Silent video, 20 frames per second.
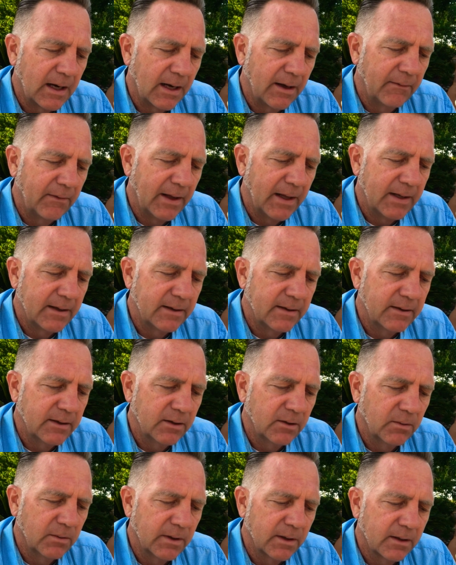I've had to
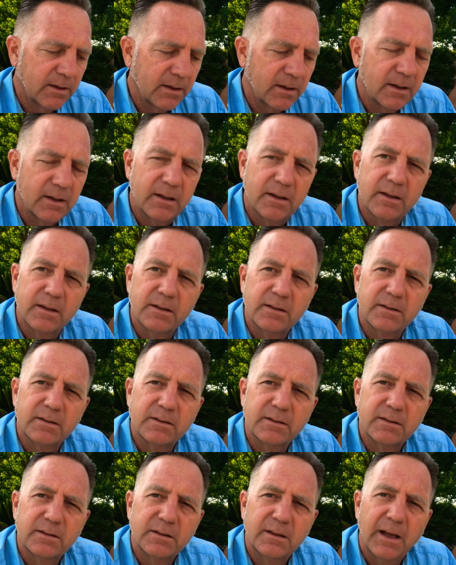deal with
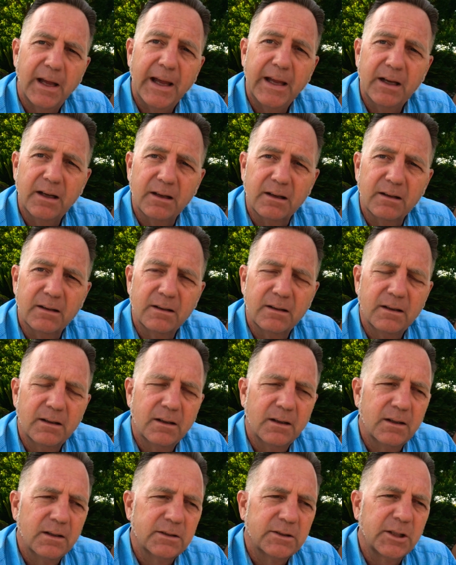is anger.
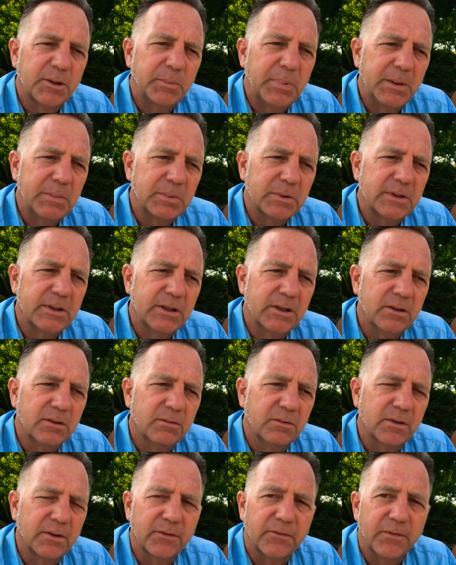Some people deal
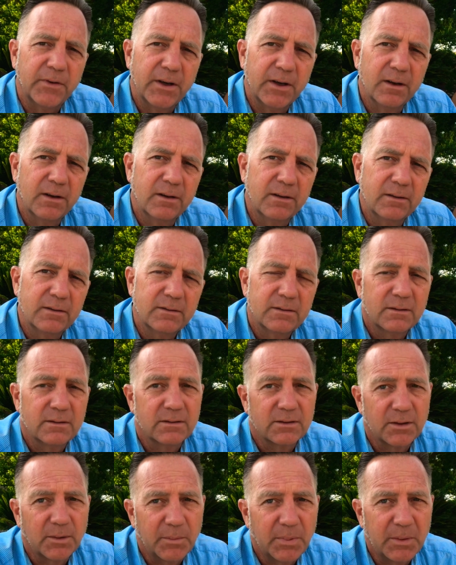with fear,
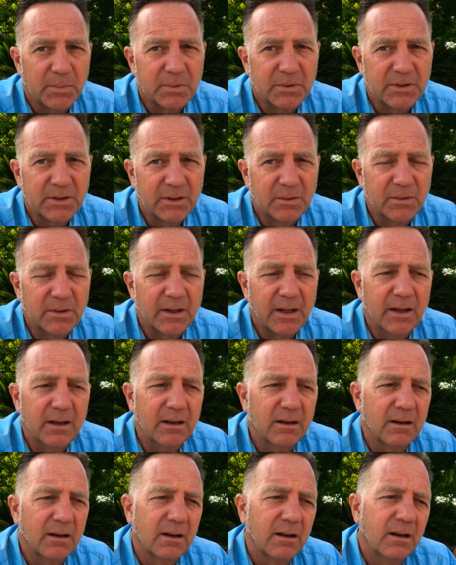some people deal with
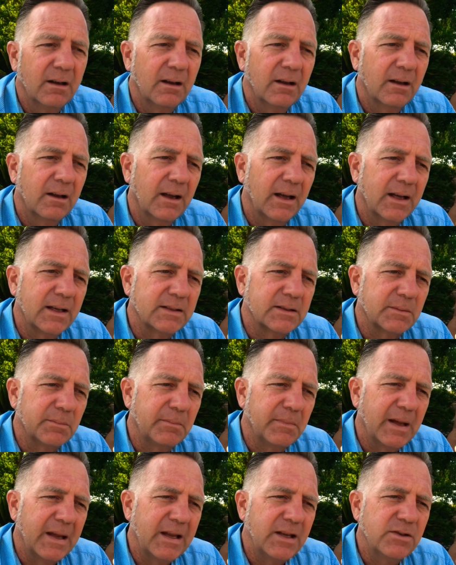anger as a
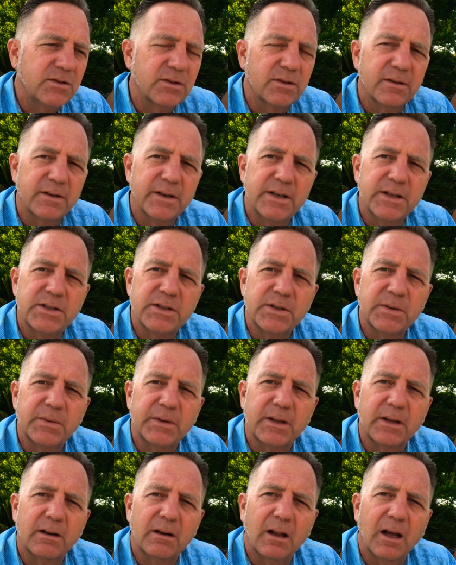major issue
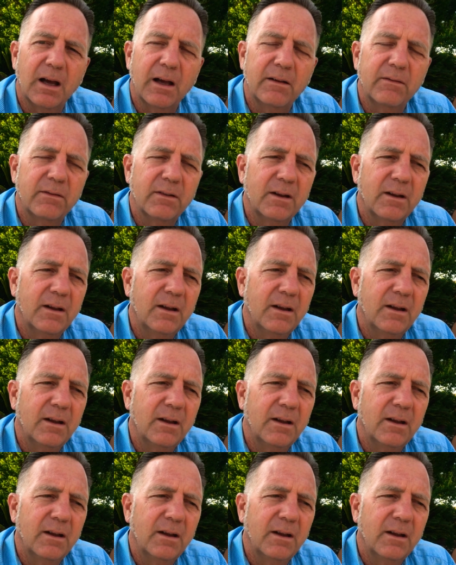in their life.